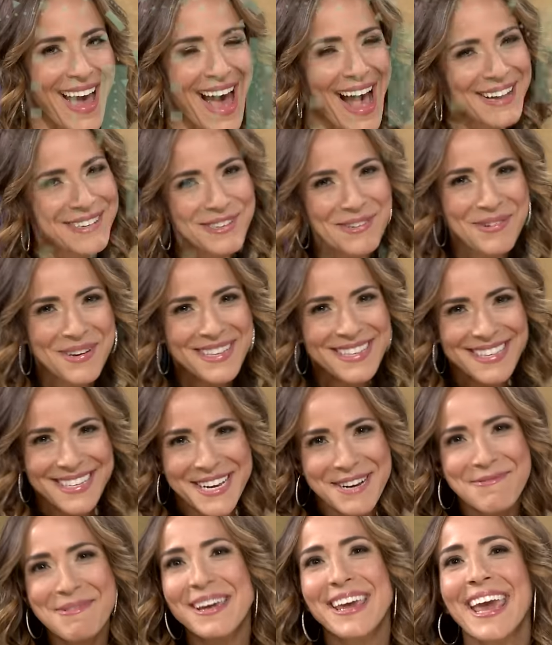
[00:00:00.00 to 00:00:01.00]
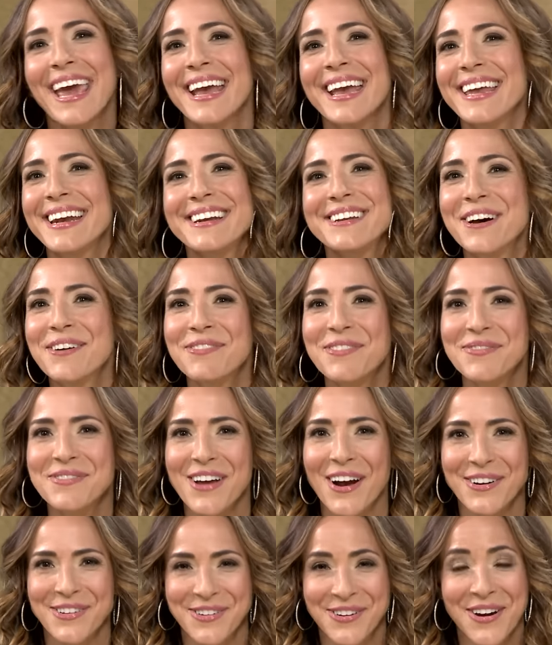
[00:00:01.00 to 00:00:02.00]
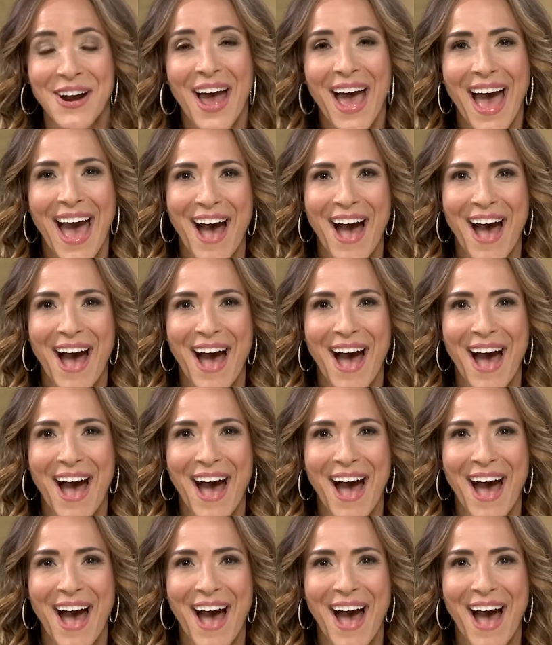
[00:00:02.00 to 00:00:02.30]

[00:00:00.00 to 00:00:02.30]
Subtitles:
As you can see, we can't get enough of Dr.